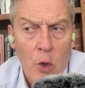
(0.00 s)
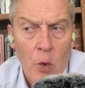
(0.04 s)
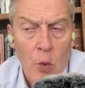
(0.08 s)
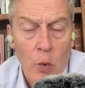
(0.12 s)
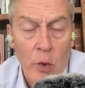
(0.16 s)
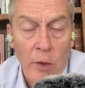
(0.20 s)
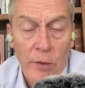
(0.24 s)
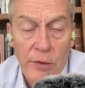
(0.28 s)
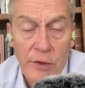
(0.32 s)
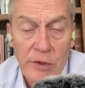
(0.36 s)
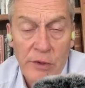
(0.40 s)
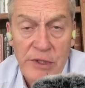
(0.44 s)

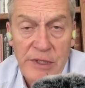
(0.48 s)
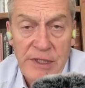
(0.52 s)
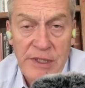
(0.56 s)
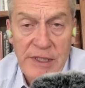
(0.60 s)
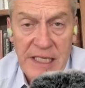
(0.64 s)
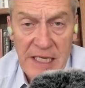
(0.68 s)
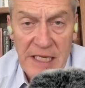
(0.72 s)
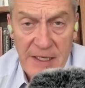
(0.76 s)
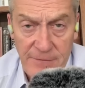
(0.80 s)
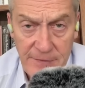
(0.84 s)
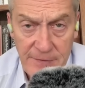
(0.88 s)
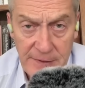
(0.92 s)
Well, there's
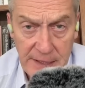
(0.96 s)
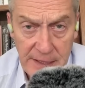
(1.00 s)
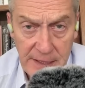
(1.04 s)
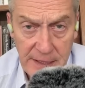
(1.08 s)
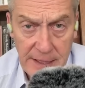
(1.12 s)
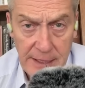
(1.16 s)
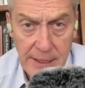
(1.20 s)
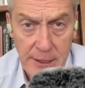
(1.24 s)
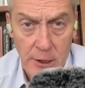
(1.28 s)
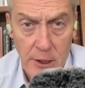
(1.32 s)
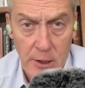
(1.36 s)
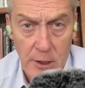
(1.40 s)

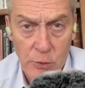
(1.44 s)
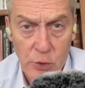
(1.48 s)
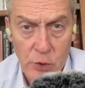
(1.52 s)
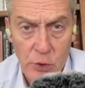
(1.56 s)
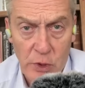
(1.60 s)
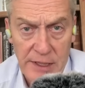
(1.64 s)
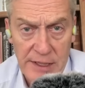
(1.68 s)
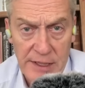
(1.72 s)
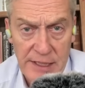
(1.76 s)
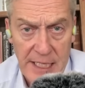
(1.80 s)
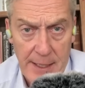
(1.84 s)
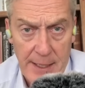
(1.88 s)
definitely an arms
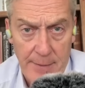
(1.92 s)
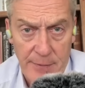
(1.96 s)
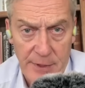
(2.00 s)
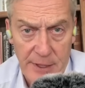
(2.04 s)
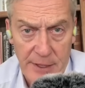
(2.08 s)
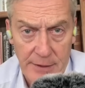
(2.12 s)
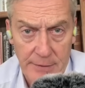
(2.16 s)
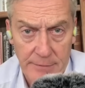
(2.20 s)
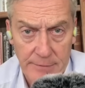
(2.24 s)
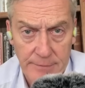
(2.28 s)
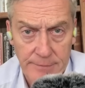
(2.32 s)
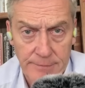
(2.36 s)
race
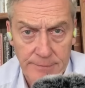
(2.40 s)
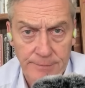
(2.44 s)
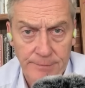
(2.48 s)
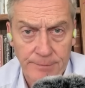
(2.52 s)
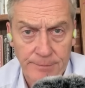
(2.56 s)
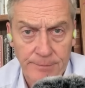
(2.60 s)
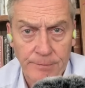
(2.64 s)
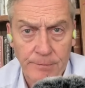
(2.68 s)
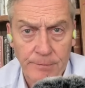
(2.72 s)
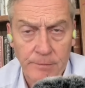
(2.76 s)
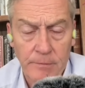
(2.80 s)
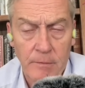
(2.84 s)
happening.
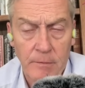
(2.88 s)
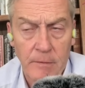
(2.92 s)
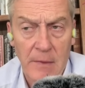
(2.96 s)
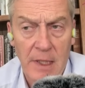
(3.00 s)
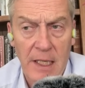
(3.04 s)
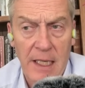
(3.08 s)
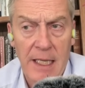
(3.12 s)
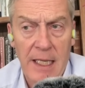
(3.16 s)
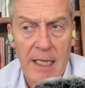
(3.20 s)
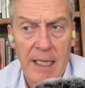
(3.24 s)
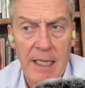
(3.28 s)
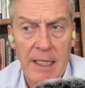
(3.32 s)

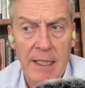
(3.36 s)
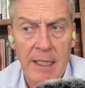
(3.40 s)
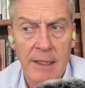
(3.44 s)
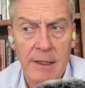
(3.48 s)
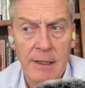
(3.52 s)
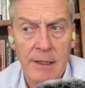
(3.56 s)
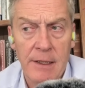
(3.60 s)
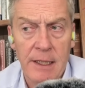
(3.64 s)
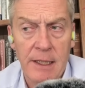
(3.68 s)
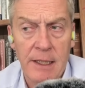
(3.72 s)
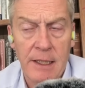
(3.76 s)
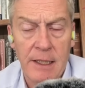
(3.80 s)

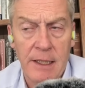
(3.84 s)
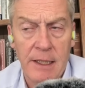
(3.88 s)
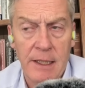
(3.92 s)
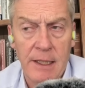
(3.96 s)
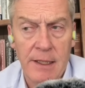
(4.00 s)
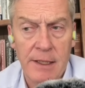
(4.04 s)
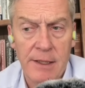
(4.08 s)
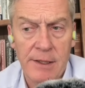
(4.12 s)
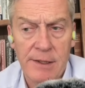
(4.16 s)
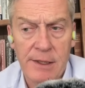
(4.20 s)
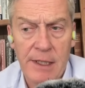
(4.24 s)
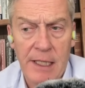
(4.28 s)
And it
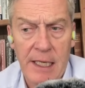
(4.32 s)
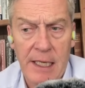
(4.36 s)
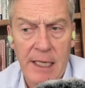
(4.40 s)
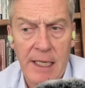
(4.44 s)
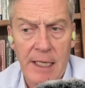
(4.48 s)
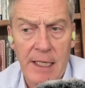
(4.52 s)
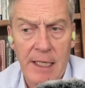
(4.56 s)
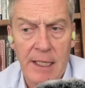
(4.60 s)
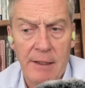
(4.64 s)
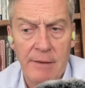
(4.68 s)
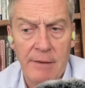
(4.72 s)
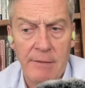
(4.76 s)
is
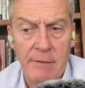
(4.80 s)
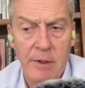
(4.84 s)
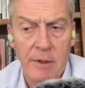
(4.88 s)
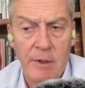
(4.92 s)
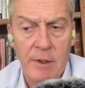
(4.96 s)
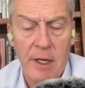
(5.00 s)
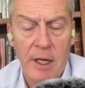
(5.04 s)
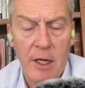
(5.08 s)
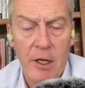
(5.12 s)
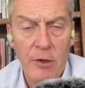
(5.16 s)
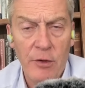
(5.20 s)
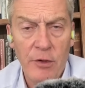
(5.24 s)

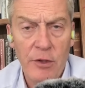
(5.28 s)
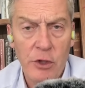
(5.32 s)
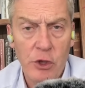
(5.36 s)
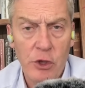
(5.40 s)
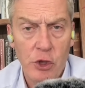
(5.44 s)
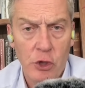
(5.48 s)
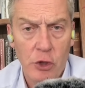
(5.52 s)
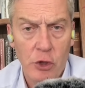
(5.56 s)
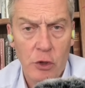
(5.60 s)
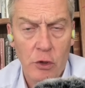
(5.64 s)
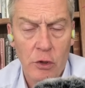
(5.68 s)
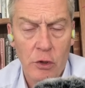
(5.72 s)
health
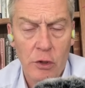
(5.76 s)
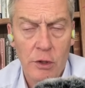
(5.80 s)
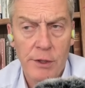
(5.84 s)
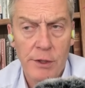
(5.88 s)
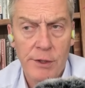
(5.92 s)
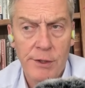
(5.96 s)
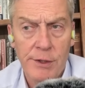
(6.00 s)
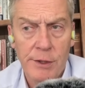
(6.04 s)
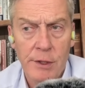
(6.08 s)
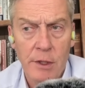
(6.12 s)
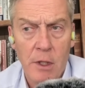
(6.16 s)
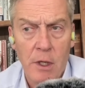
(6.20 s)

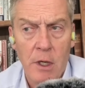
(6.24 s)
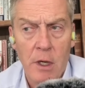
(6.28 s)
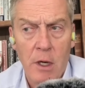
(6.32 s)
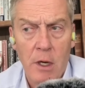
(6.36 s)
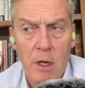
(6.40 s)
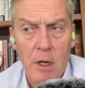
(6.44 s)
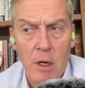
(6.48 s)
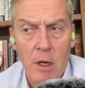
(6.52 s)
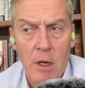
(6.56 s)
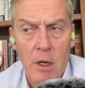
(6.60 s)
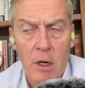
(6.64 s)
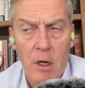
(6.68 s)
insurers
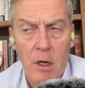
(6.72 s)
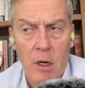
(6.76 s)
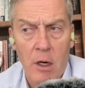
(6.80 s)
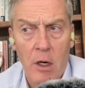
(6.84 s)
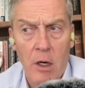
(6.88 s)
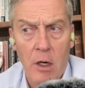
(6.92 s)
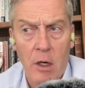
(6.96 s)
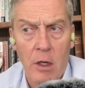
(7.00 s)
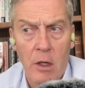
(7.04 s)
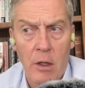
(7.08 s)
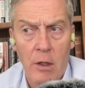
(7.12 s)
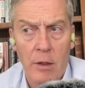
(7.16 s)

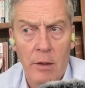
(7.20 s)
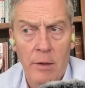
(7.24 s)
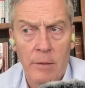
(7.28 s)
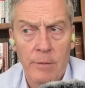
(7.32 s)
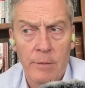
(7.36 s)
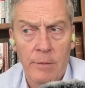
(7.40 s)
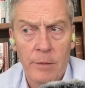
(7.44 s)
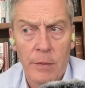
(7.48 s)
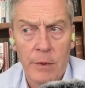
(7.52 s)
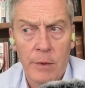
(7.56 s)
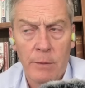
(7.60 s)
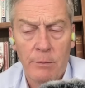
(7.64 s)
are
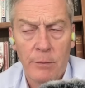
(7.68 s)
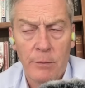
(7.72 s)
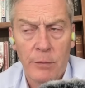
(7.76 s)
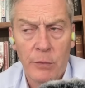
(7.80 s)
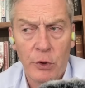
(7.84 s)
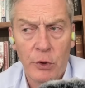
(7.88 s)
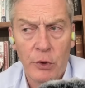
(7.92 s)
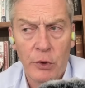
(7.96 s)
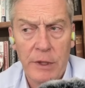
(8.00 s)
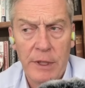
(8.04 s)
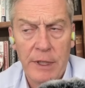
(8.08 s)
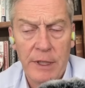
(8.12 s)

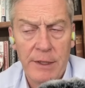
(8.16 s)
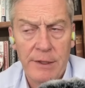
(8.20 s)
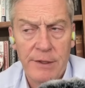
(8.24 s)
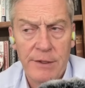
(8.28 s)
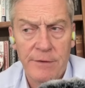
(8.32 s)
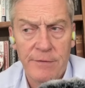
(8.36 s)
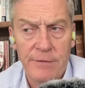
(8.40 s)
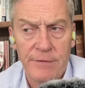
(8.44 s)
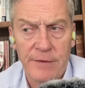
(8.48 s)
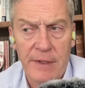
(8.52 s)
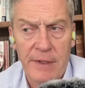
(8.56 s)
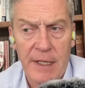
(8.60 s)
looking
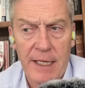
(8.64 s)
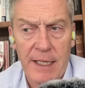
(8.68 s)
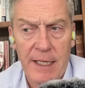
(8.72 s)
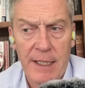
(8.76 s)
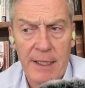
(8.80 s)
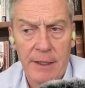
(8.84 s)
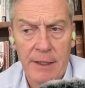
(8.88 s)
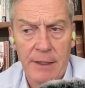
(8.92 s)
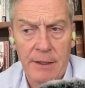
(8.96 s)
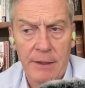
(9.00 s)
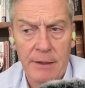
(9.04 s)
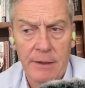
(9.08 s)
to
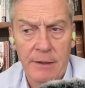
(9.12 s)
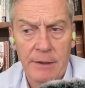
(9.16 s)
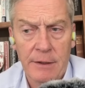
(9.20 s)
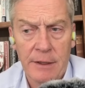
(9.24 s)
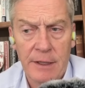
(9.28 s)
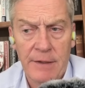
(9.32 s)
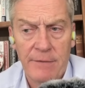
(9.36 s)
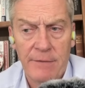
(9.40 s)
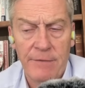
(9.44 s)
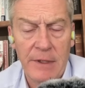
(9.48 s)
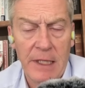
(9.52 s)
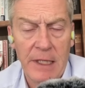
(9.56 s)
file,
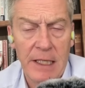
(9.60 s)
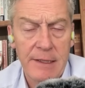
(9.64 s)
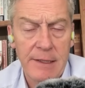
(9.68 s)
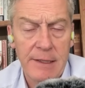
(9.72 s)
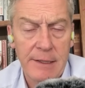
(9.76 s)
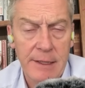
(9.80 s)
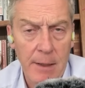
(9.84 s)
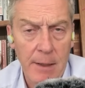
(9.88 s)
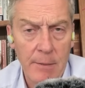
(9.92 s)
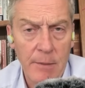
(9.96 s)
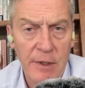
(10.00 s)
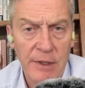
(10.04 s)
if not
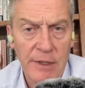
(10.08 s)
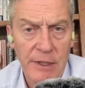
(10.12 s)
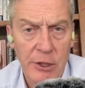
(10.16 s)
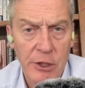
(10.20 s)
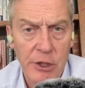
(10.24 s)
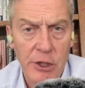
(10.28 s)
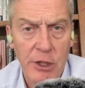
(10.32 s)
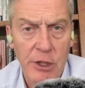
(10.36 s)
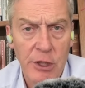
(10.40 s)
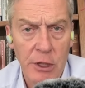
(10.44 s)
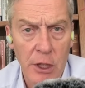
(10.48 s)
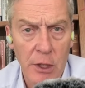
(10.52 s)

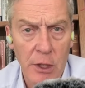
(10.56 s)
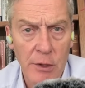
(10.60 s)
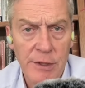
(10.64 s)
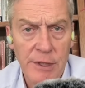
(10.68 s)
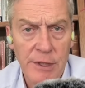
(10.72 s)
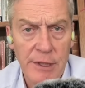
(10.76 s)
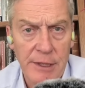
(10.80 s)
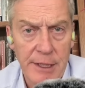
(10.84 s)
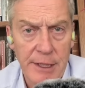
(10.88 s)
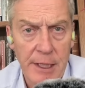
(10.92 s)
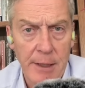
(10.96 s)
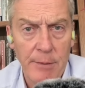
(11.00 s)
close
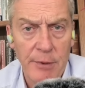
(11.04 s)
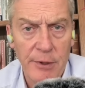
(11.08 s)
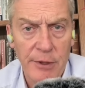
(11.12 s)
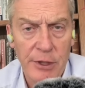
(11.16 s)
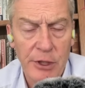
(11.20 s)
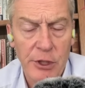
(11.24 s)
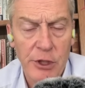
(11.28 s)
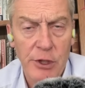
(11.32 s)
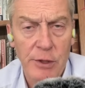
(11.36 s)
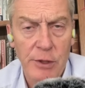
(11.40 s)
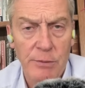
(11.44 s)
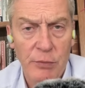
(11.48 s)
to double
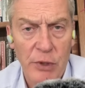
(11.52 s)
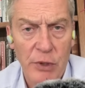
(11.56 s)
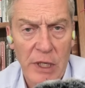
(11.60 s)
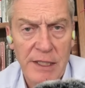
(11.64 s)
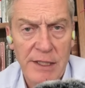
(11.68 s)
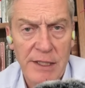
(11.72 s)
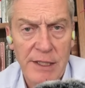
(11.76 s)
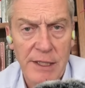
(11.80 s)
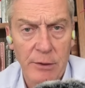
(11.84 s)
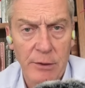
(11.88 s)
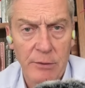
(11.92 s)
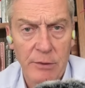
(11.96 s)
digit
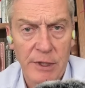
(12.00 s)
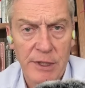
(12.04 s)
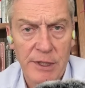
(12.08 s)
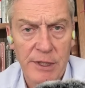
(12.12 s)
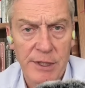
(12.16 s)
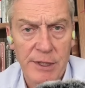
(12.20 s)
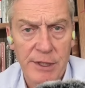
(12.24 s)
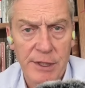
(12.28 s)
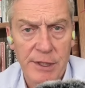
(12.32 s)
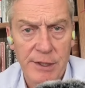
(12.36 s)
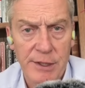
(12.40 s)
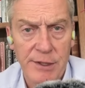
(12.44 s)
price
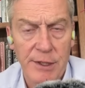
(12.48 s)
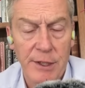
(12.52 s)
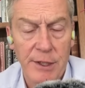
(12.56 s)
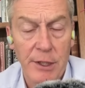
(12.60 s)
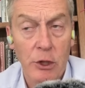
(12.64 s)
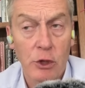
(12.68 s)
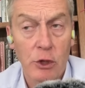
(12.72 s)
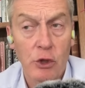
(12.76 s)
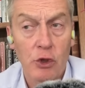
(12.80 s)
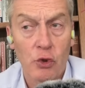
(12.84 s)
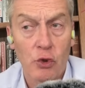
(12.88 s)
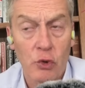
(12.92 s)
increases, because
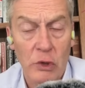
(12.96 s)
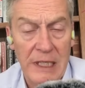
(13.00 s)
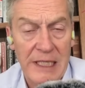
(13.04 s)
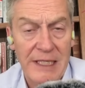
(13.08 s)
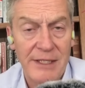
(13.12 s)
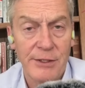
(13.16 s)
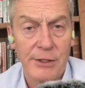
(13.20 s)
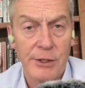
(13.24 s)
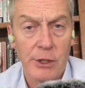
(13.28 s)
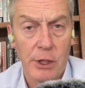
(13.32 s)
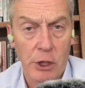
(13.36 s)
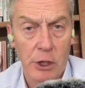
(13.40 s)
their
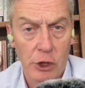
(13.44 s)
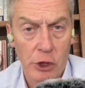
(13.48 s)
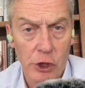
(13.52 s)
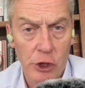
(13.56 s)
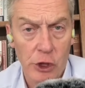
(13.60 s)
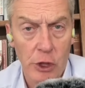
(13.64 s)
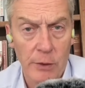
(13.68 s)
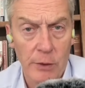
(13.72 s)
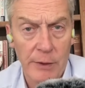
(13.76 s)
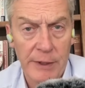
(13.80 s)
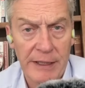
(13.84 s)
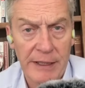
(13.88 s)
trends are
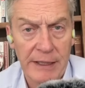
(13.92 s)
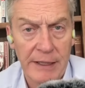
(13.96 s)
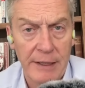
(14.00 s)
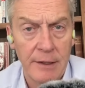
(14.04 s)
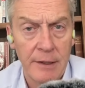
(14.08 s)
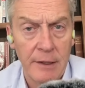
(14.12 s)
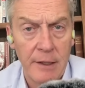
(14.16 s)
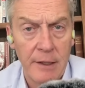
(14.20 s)
showing,